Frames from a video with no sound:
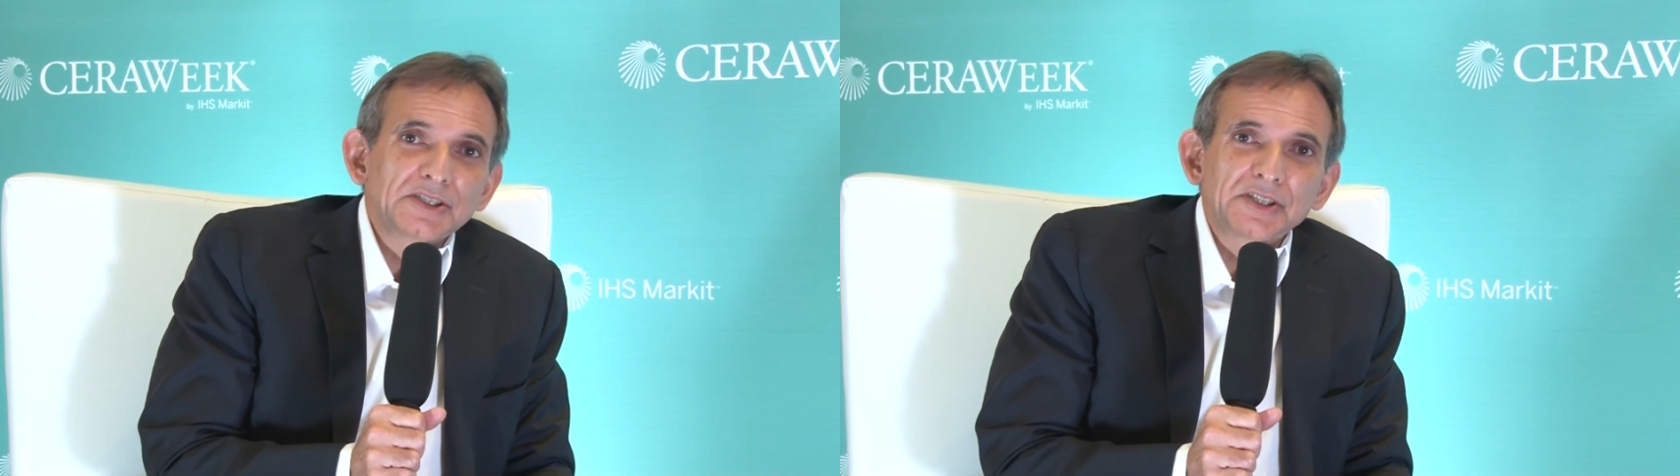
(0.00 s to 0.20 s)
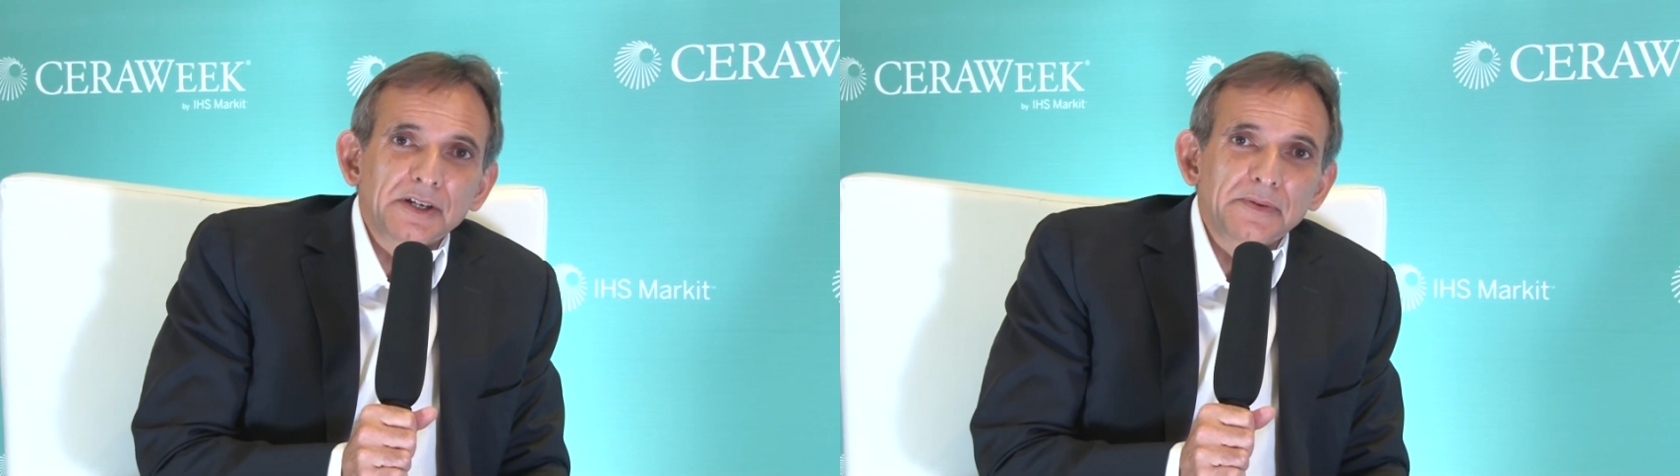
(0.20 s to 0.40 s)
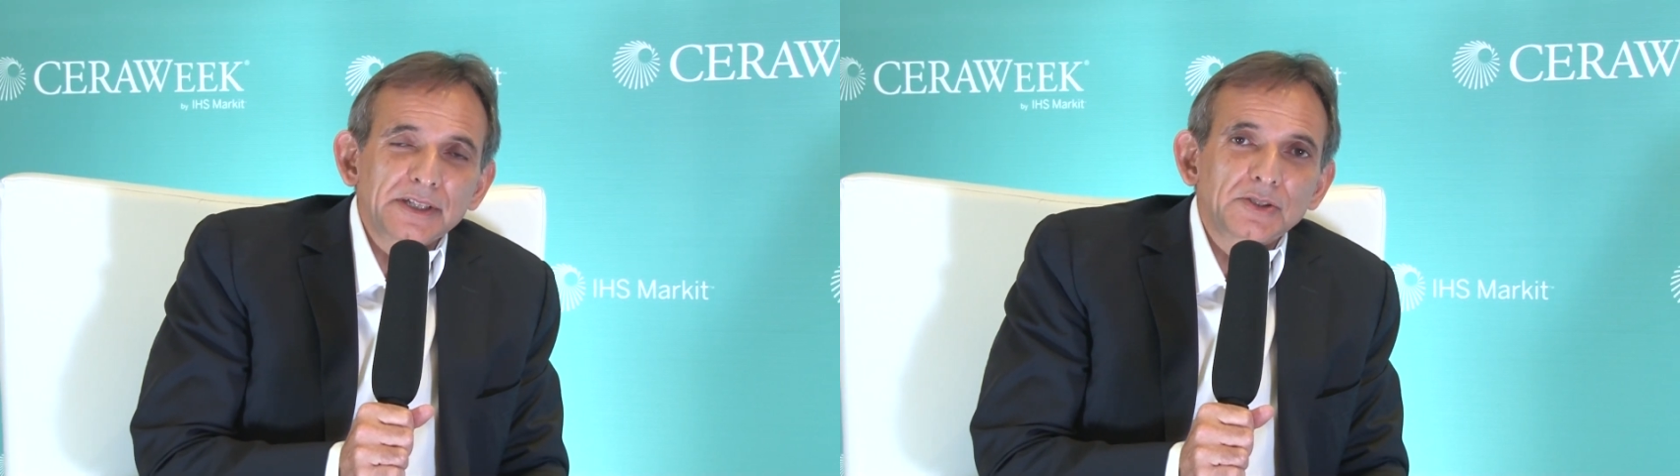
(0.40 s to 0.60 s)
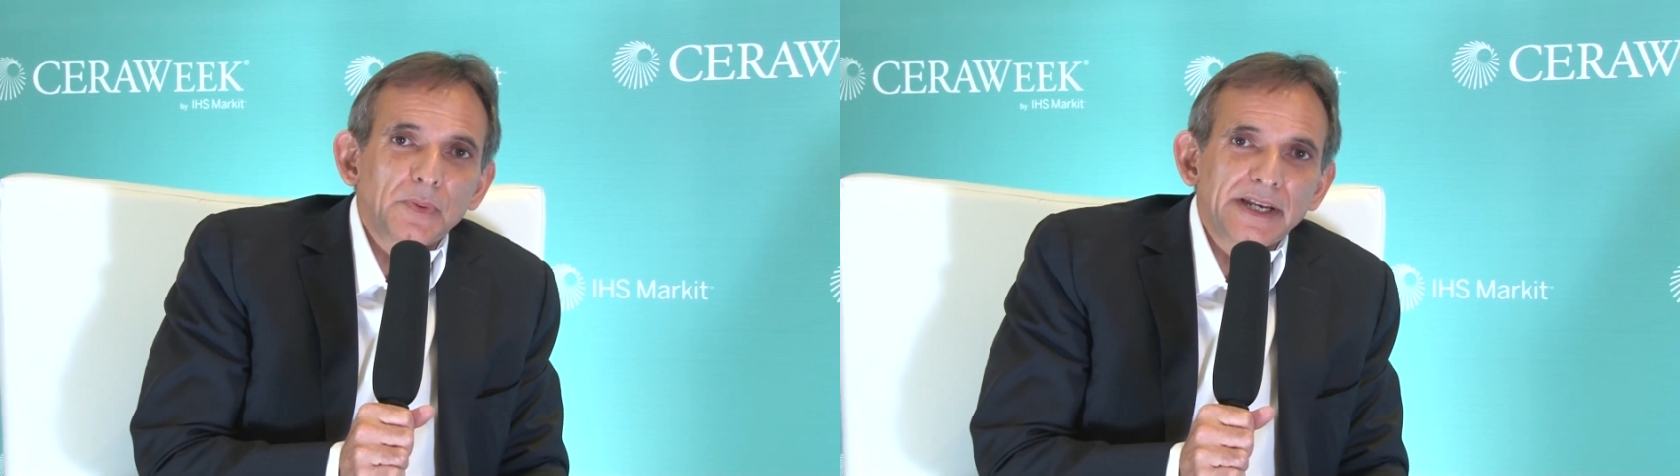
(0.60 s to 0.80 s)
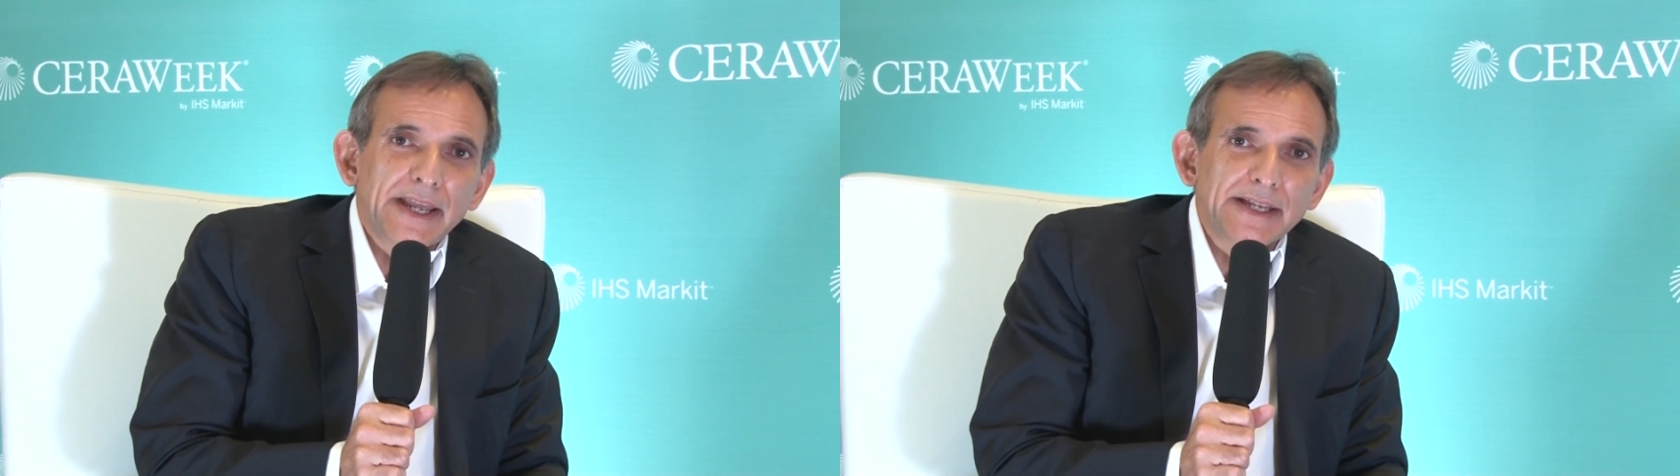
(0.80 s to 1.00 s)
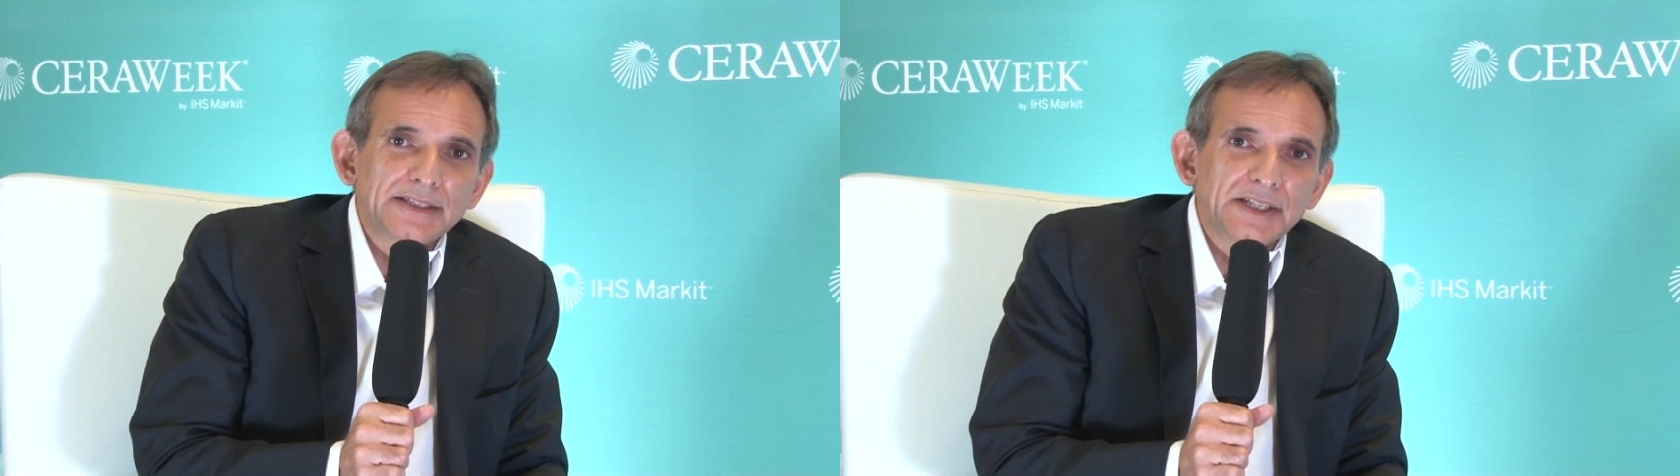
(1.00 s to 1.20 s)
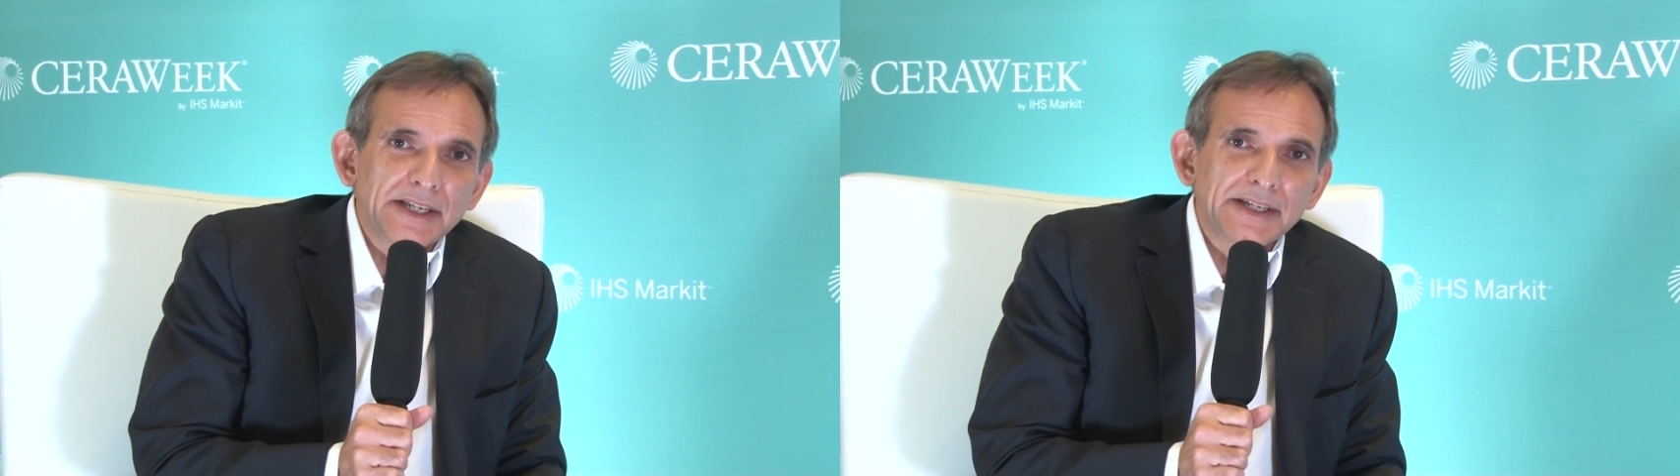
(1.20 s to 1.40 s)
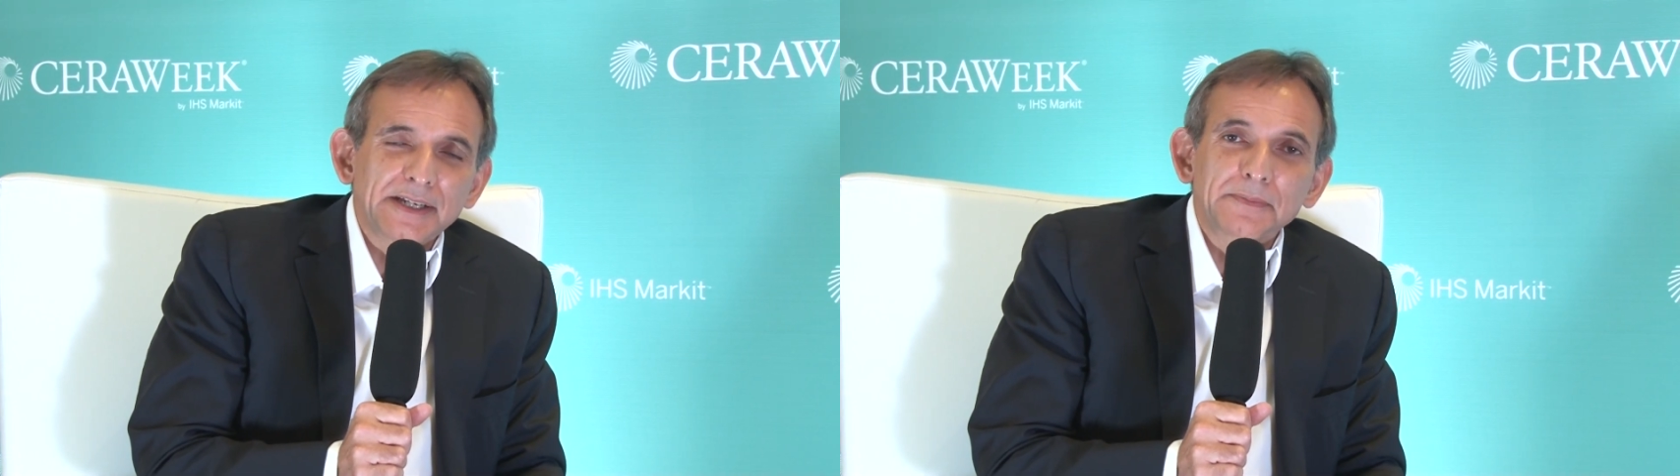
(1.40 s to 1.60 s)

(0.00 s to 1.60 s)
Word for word: CERAWeek 2018,